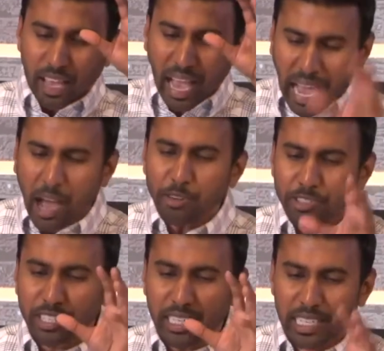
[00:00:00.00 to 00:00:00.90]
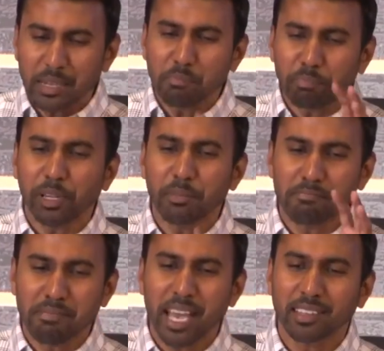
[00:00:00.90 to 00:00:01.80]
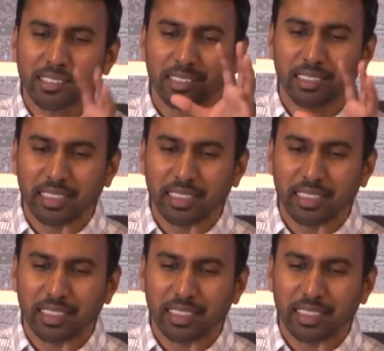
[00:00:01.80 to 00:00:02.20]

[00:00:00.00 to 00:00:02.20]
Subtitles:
how to implement